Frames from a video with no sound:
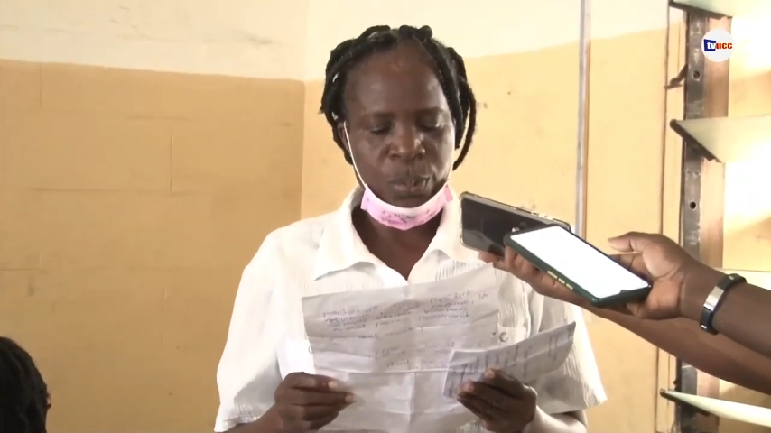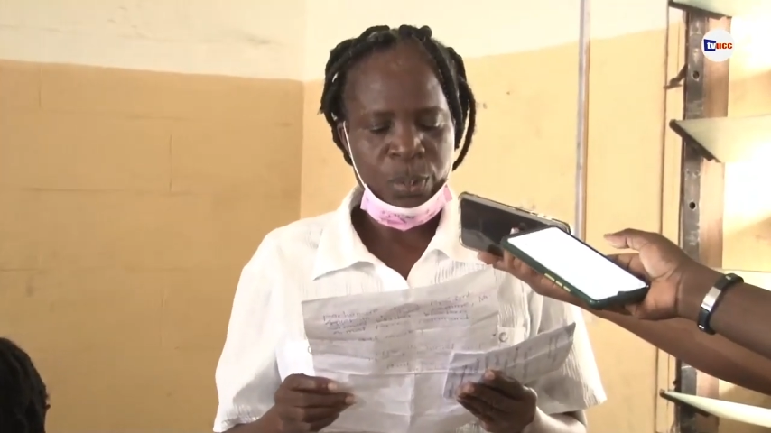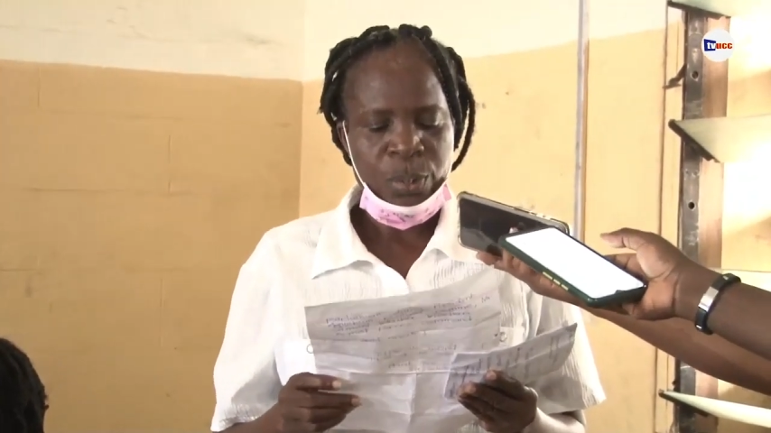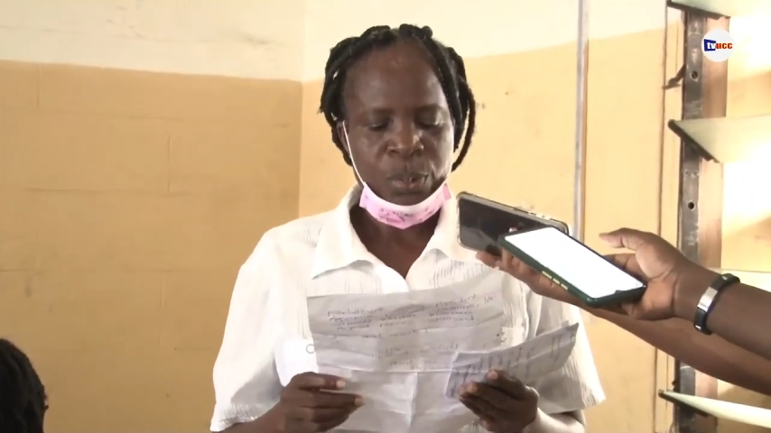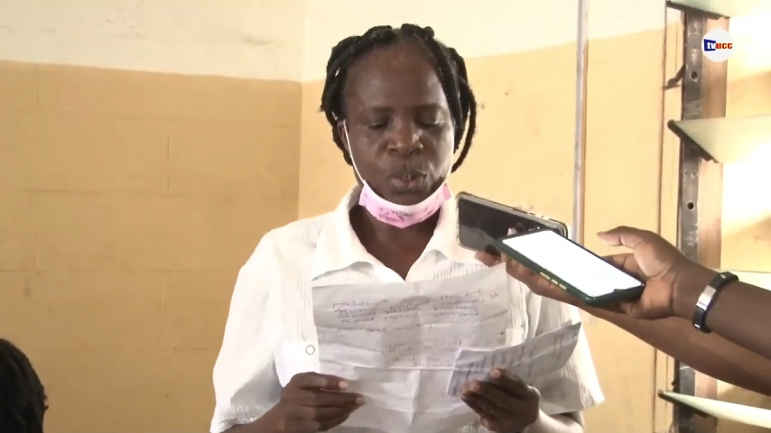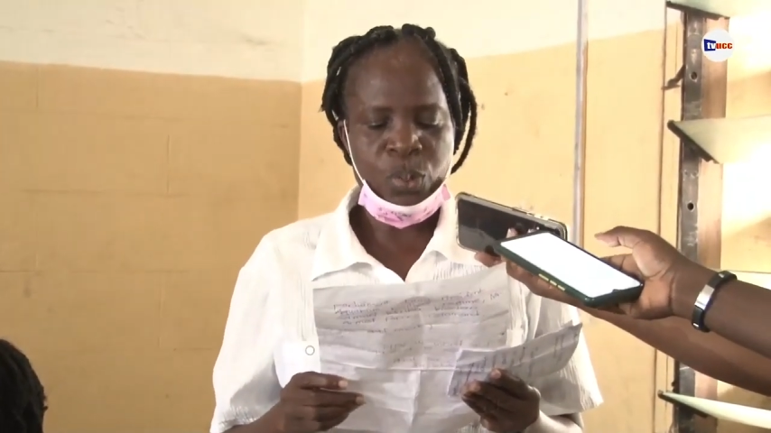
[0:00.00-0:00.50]

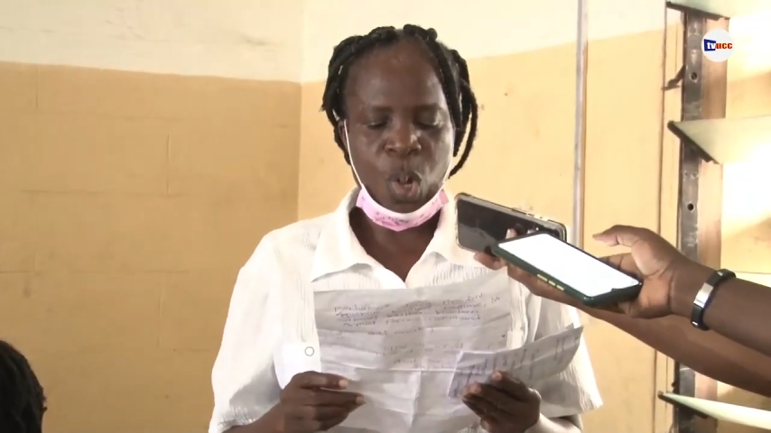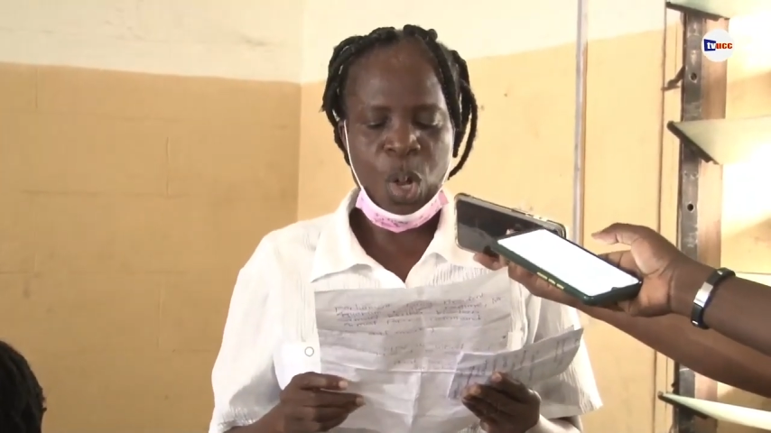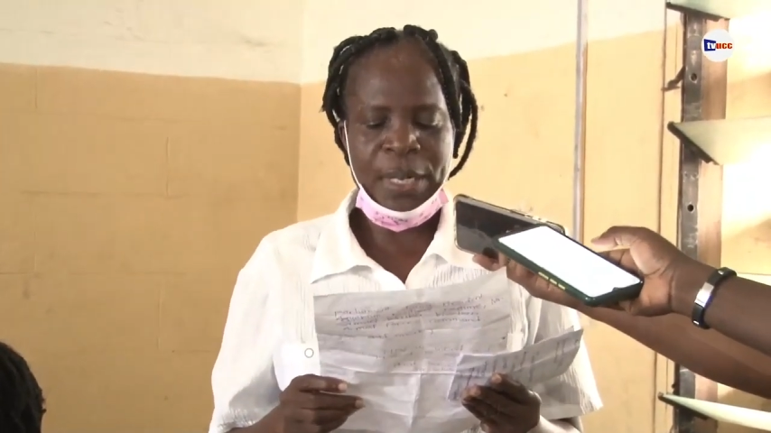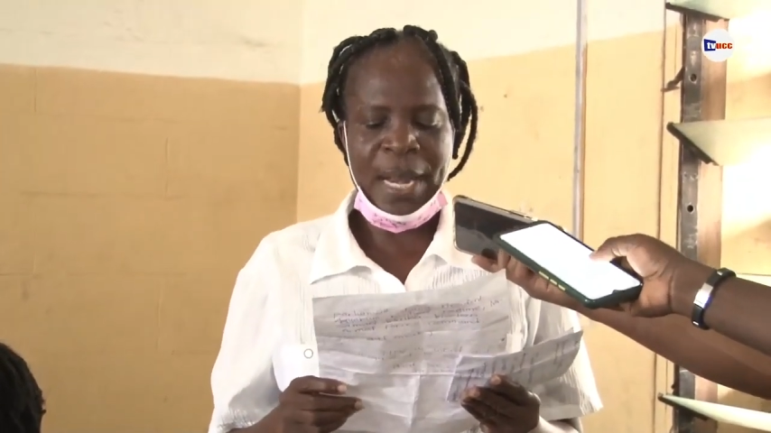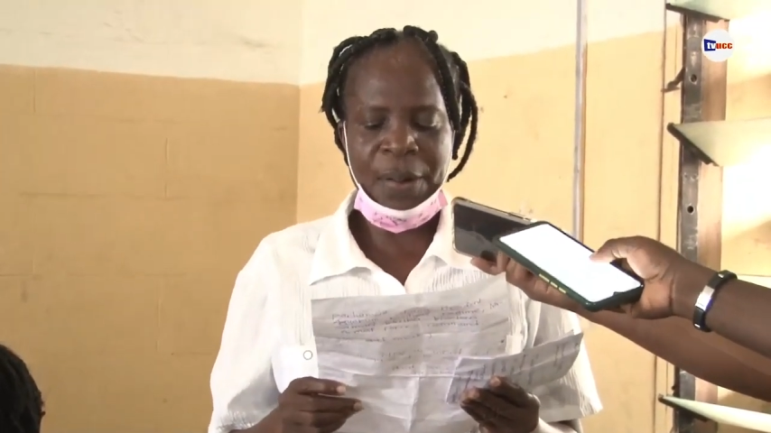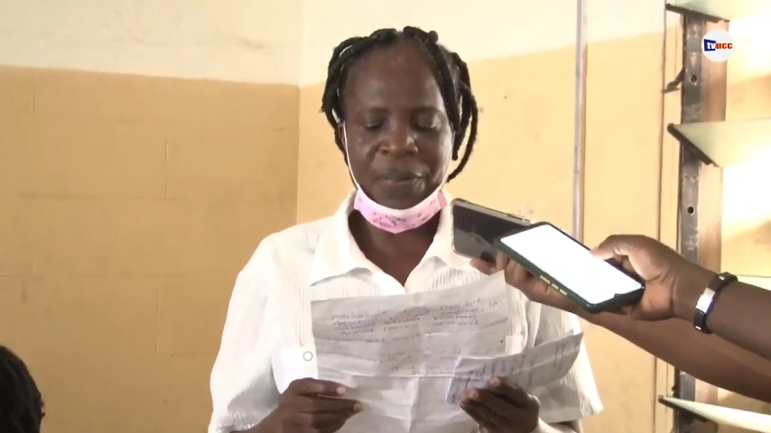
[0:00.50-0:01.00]
to
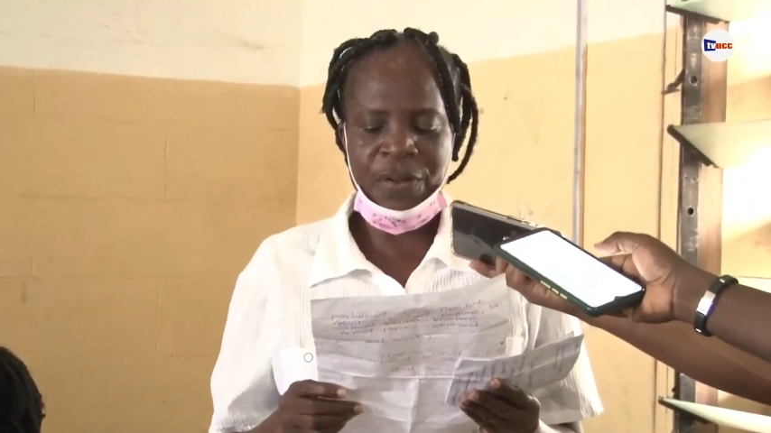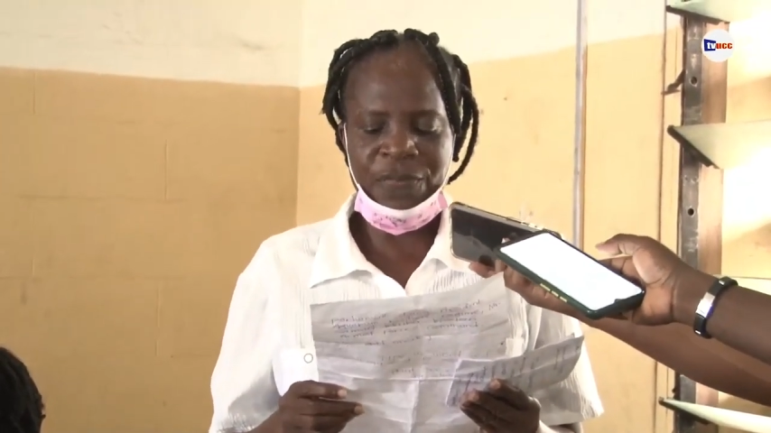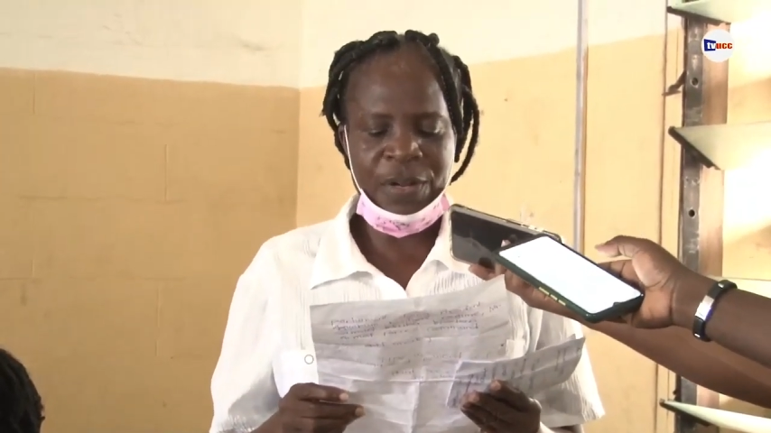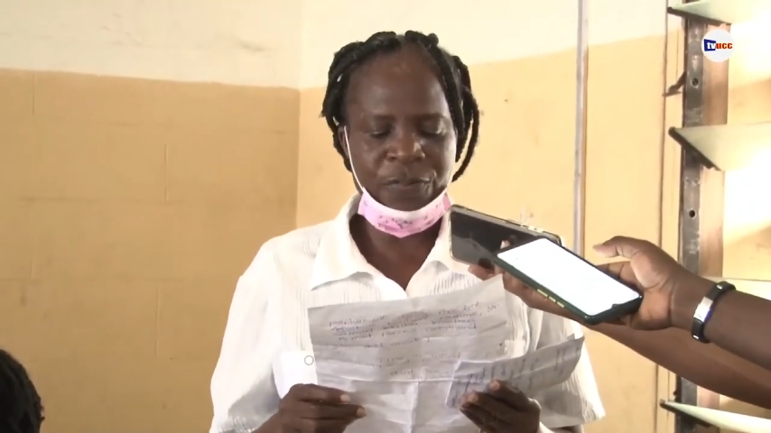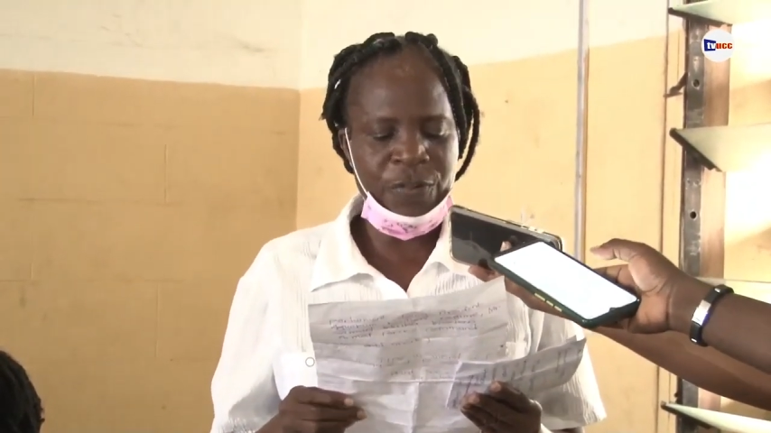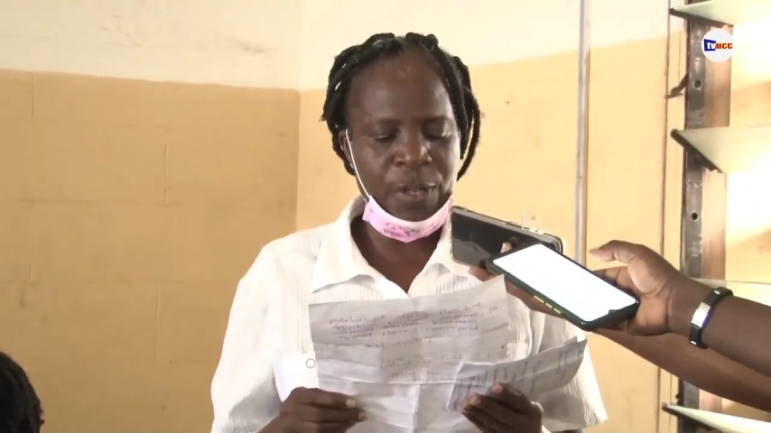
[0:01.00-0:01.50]
honor
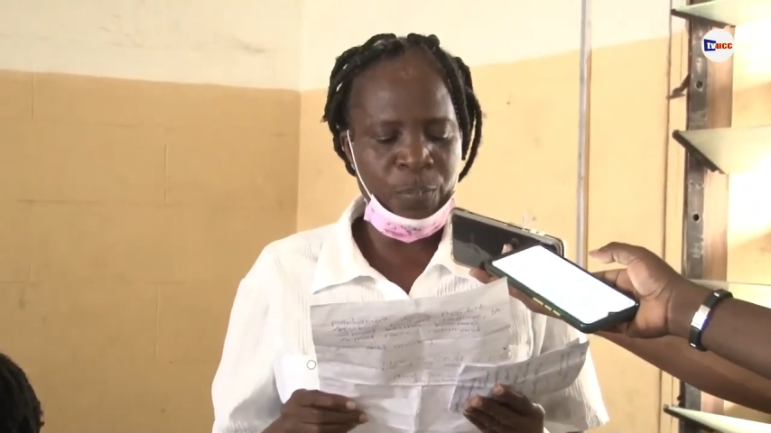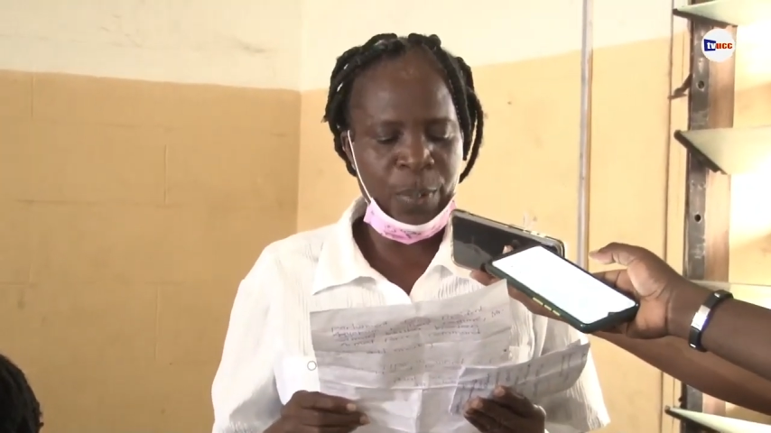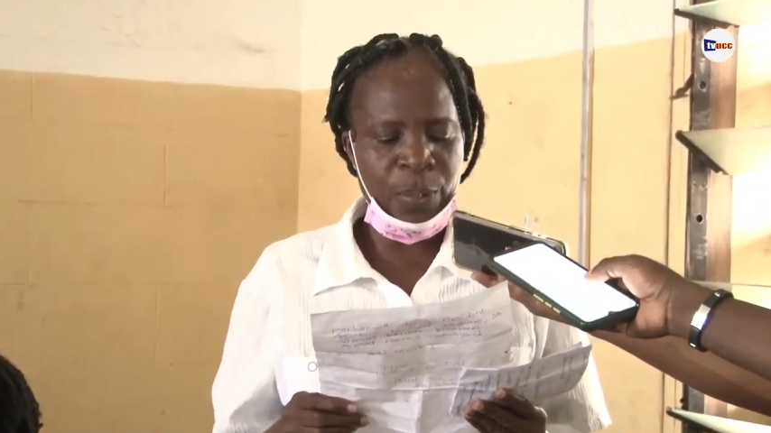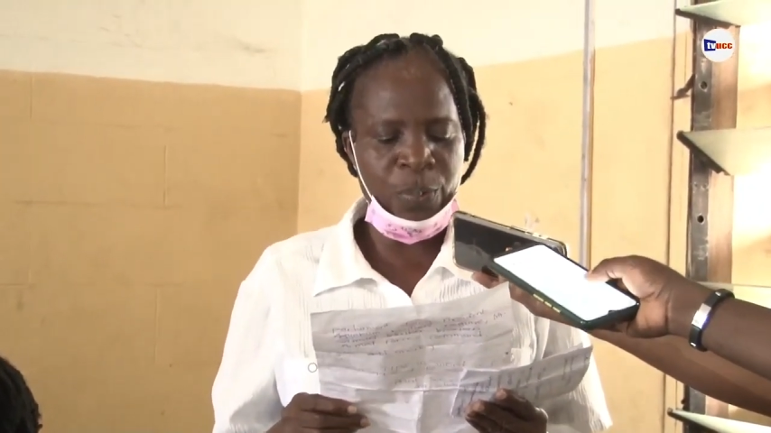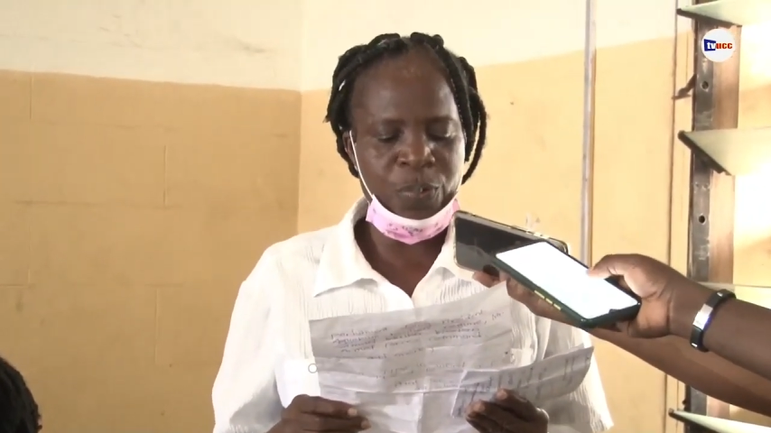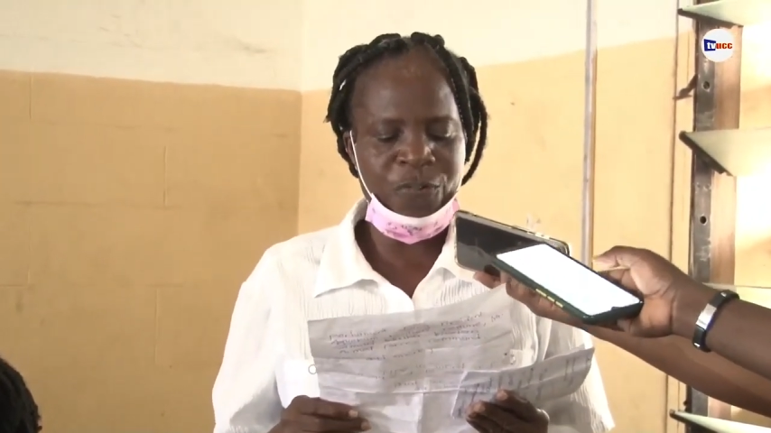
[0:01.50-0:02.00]
Reverend Philip
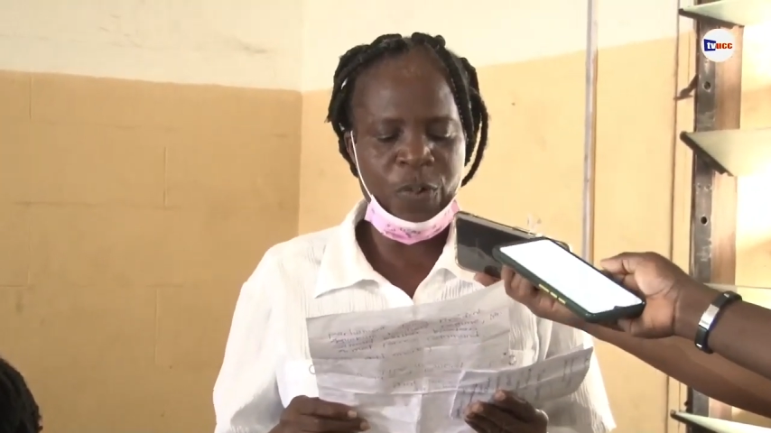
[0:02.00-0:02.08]
Quaque